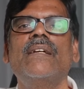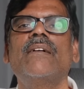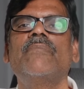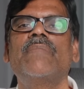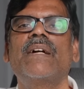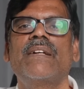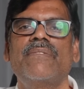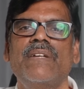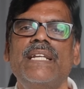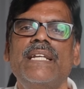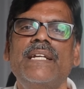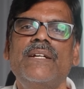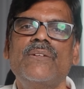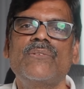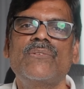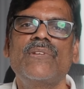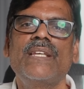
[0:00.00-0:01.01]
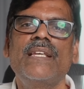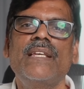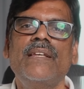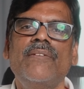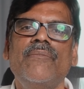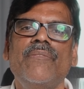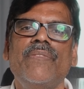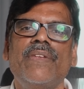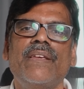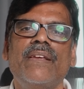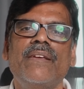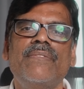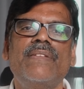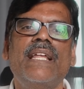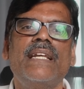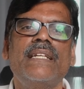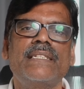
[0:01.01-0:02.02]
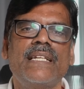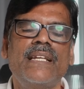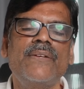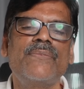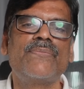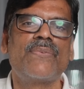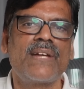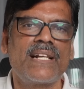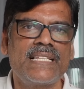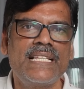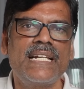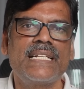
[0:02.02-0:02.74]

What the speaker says: but we need to see if there is any further